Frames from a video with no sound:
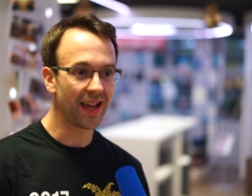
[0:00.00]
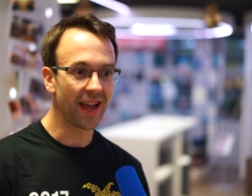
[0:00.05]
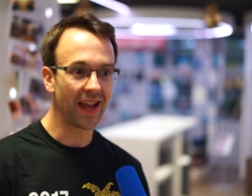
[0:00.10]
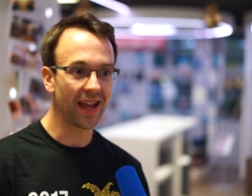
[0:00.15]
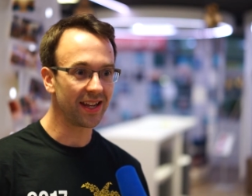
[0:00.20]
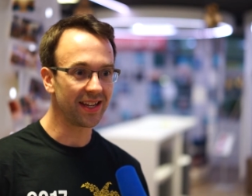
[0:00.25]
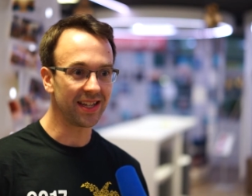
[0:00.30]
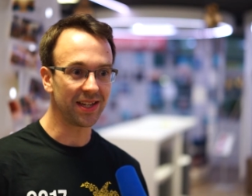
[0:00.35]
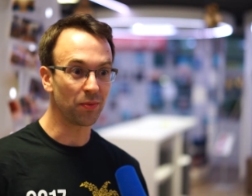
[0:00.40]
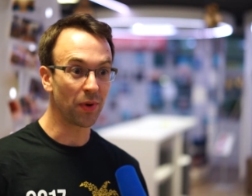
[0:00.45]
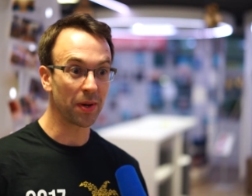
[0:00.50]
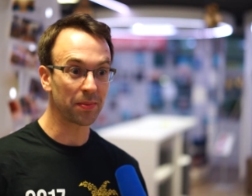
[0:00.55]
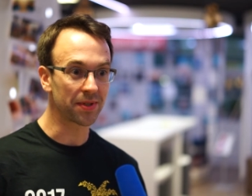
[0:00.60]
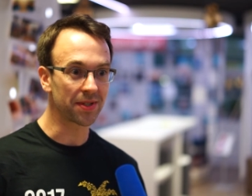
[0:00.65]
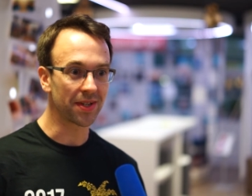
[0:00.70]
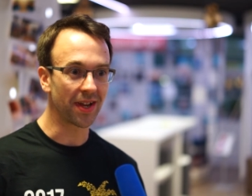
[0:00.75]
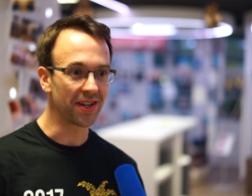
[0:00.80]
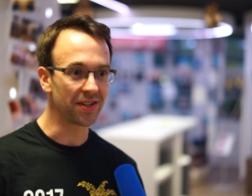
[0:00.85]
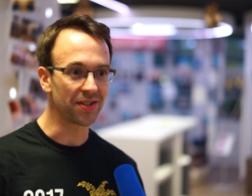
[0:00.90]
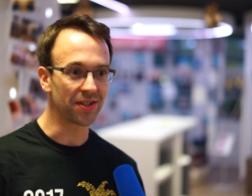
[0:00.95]
any
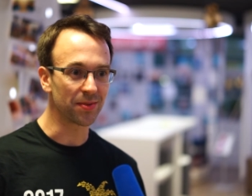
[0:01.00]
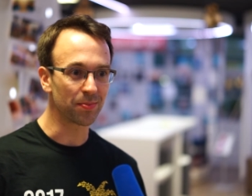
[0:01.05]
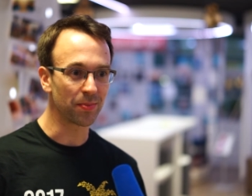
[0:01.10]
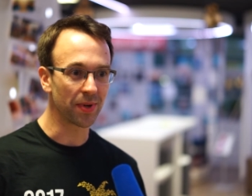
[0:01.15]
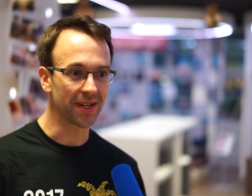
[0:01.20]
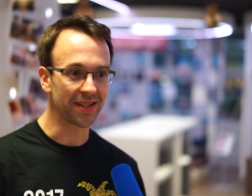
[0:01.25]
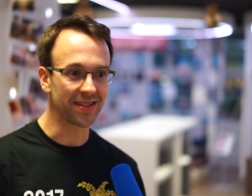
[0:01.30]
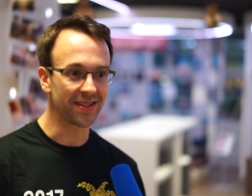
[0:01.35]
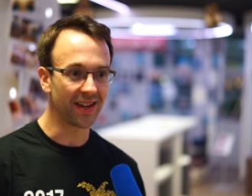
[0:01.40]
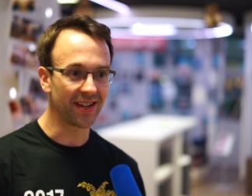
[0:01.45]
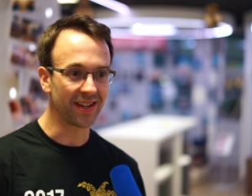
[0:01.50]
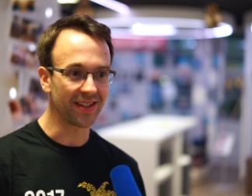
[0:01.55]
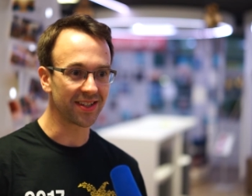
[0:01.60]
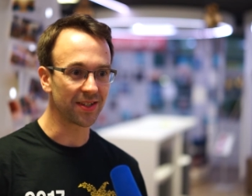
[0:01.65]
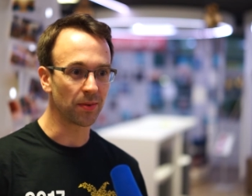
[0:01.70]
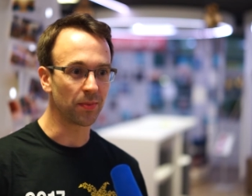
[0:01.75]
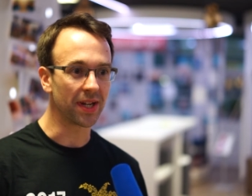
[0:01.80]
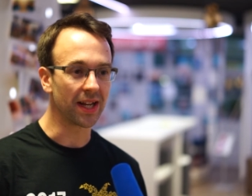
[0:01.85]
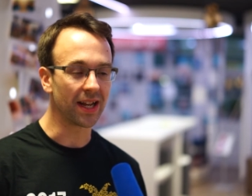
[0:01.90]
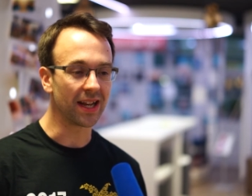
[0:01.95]
website just by sending
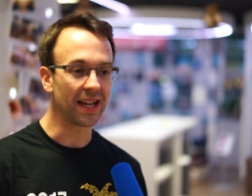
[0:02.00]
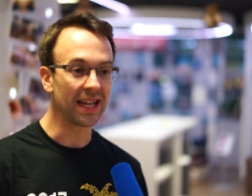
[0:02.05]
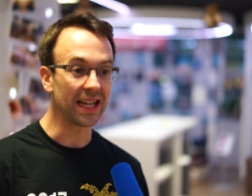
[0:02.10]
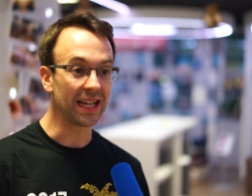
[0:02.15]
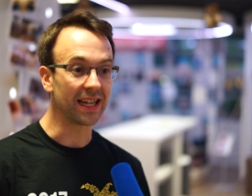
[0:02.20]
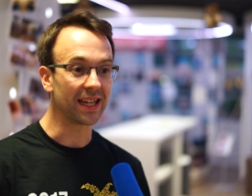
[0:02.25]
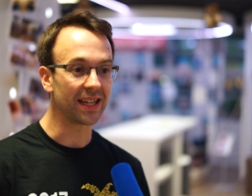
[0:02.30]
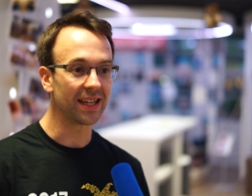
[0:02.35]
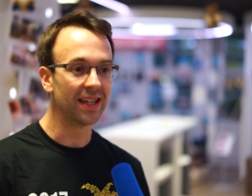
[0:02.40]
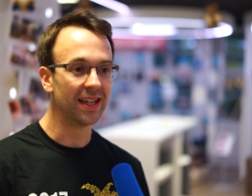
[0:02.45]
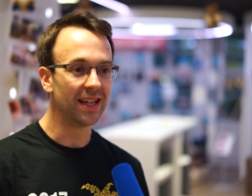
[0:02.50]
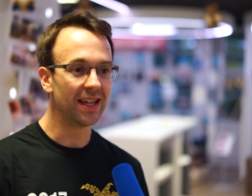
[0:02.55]
someone a link.